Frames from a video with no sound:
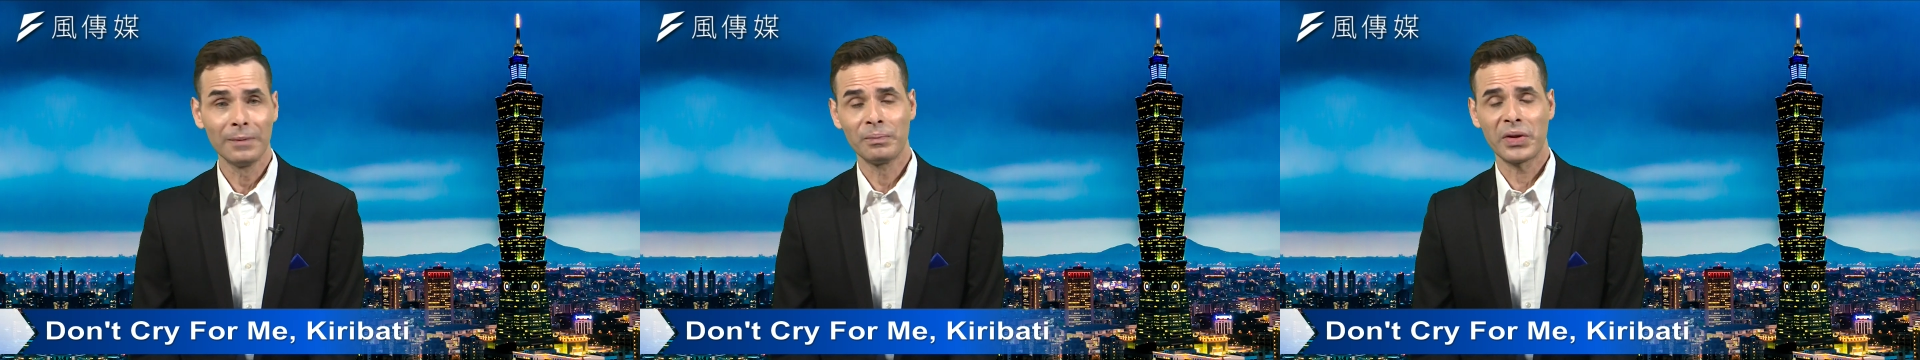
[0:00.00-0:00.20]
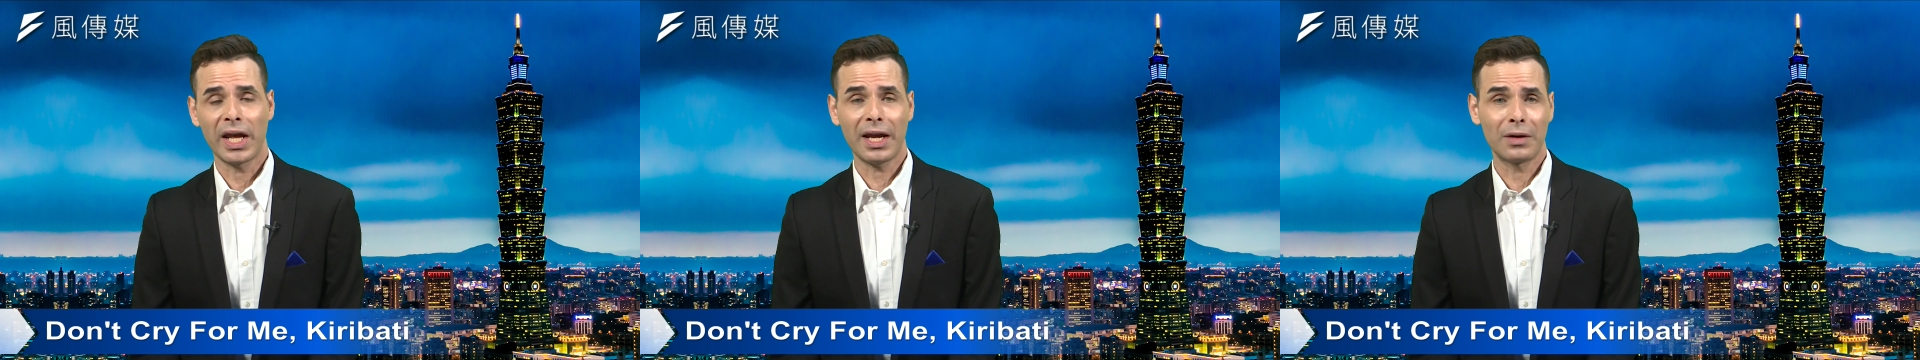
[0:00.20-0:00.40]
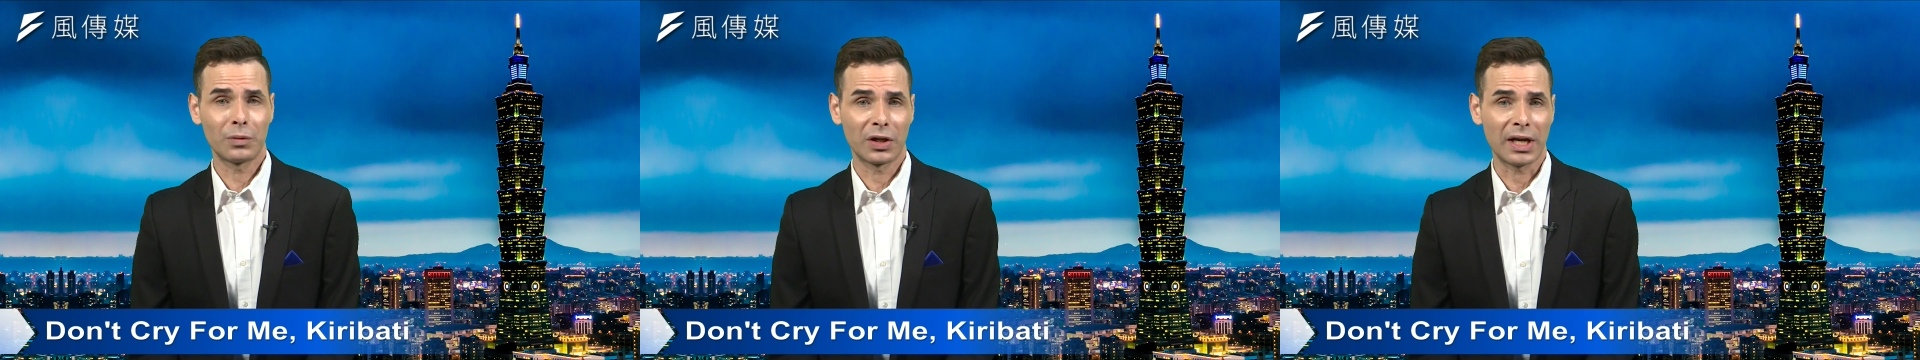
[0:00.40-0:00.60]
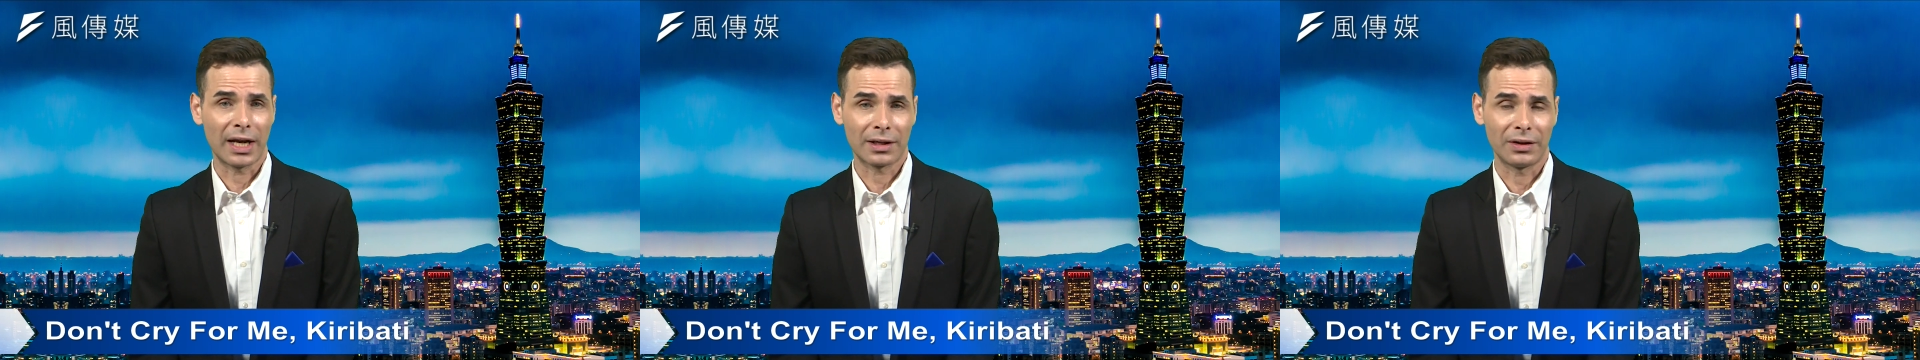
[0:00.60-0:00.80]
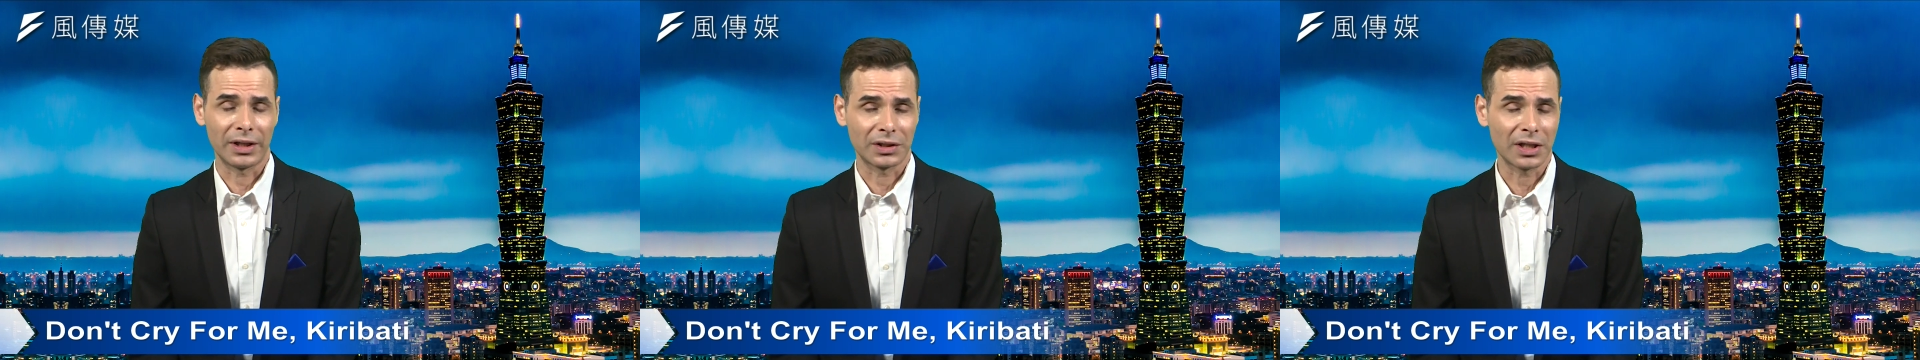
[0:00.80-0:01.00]
and we're not
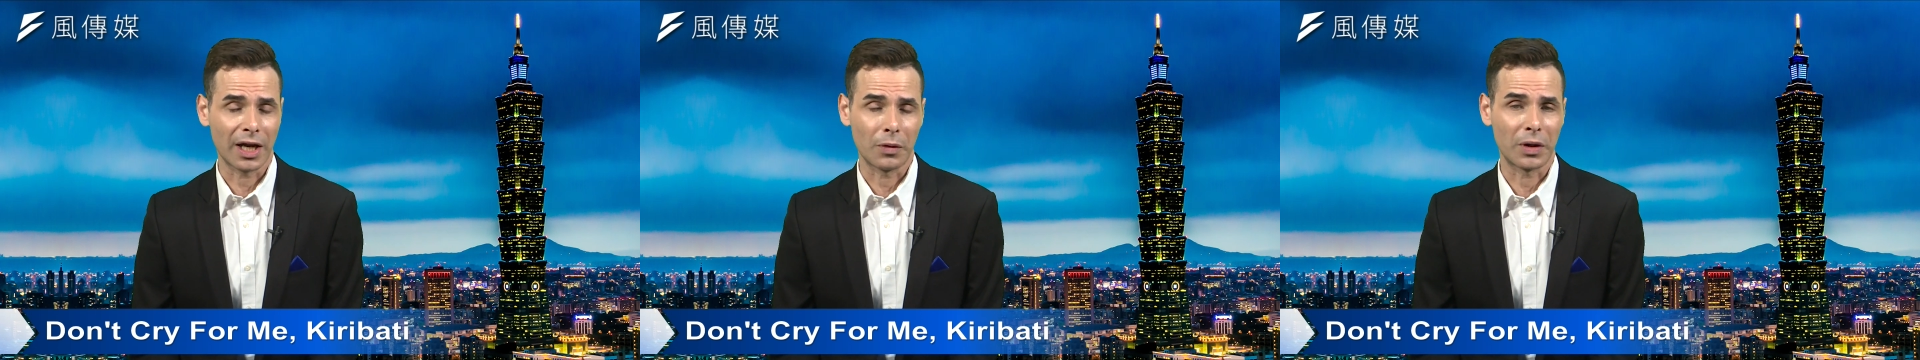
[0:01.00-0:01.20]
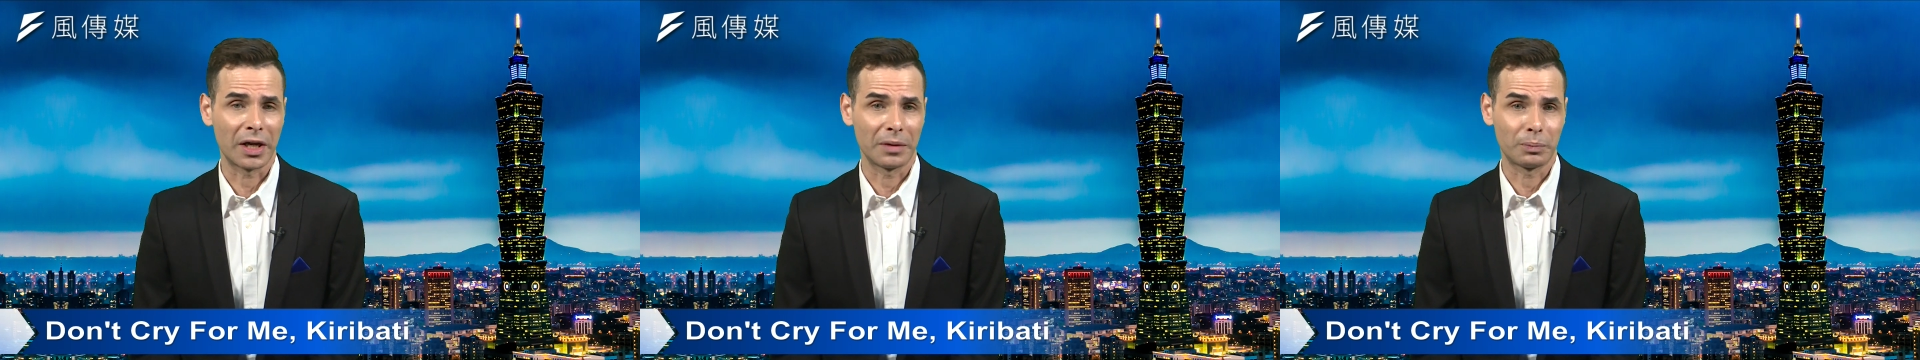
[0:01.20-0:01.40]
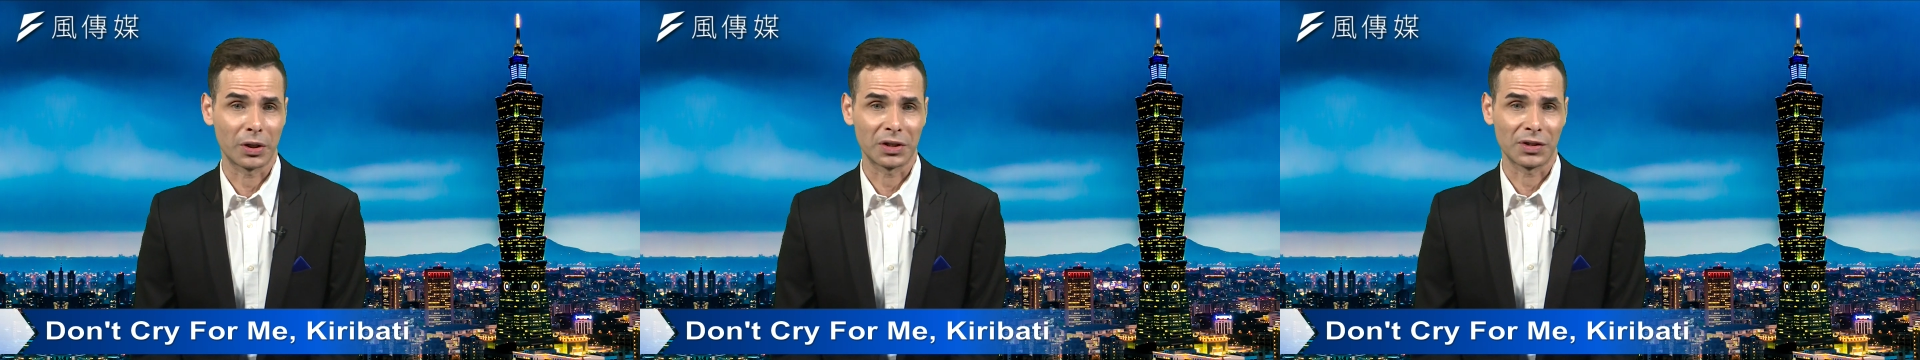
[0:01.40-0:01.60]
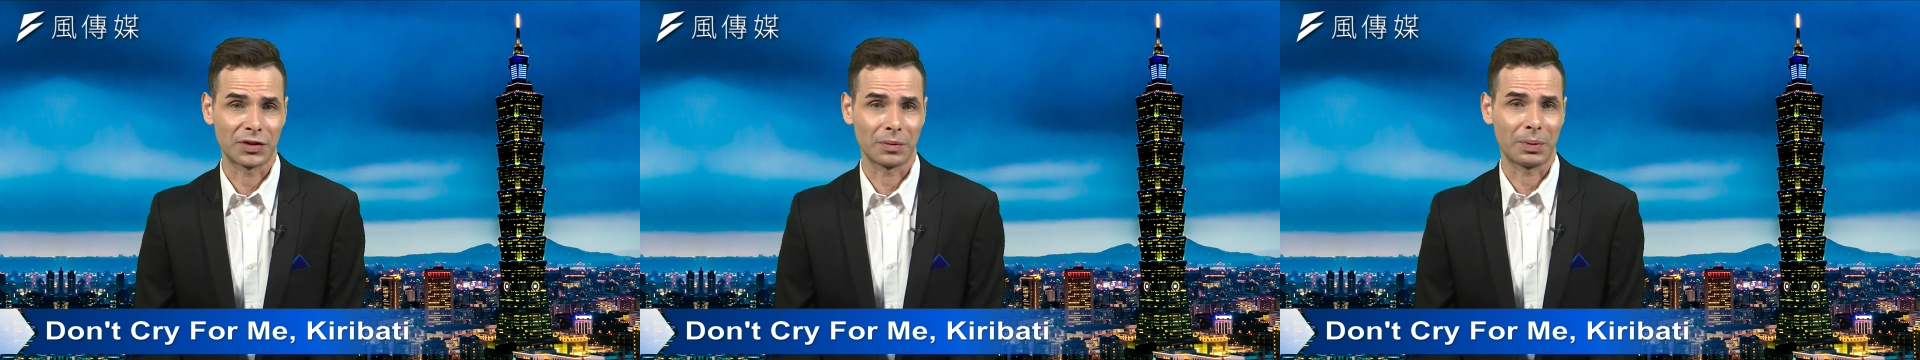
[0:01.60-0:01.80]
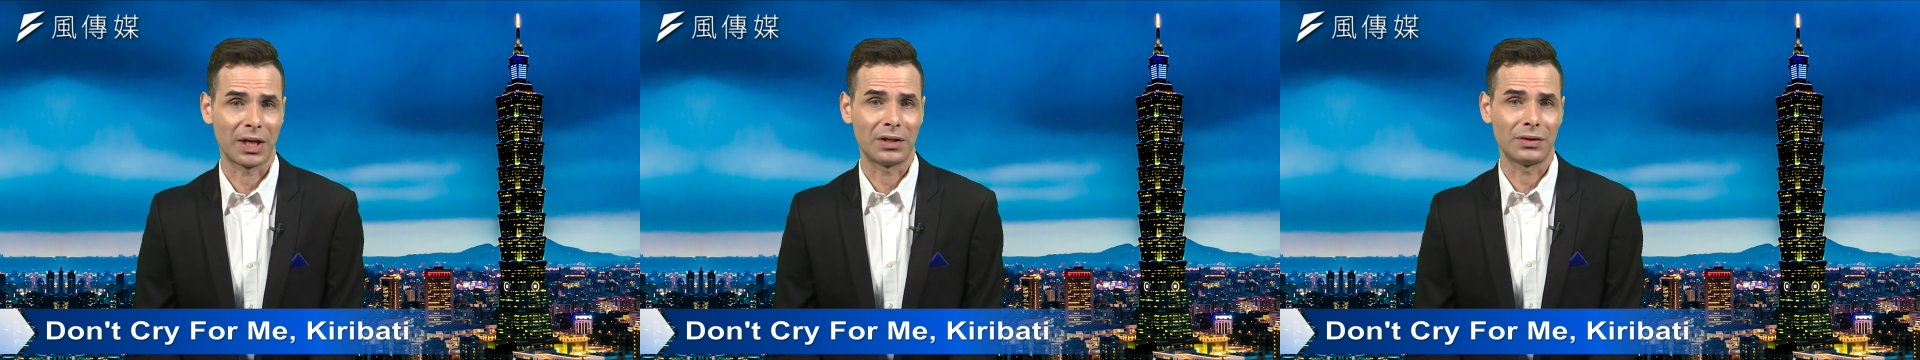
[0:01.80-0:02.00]
going to let Taiwan
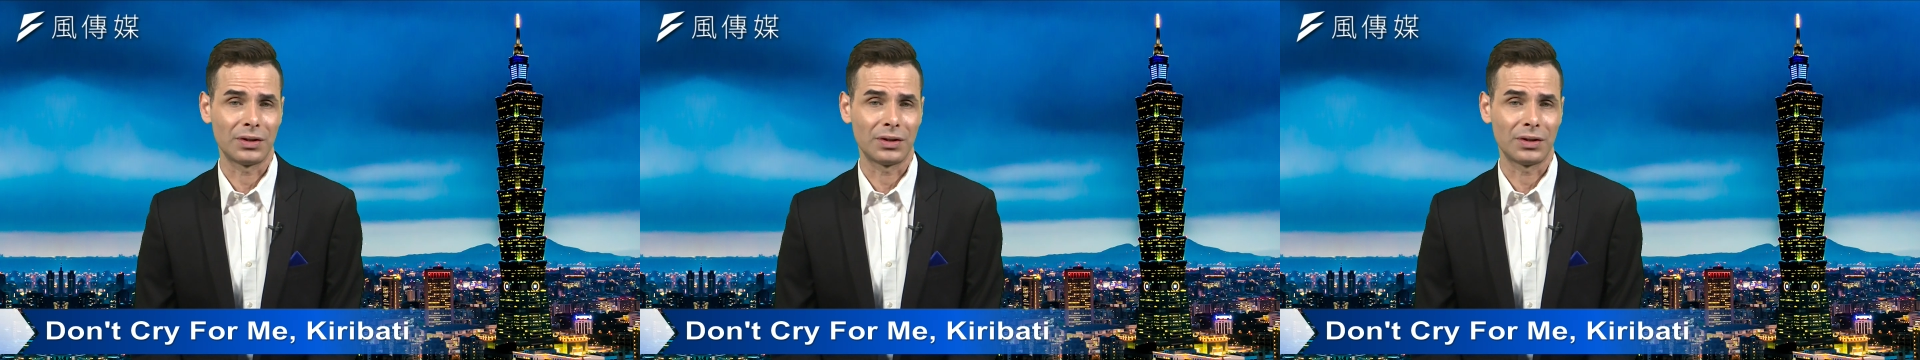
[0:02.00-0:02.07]
participate in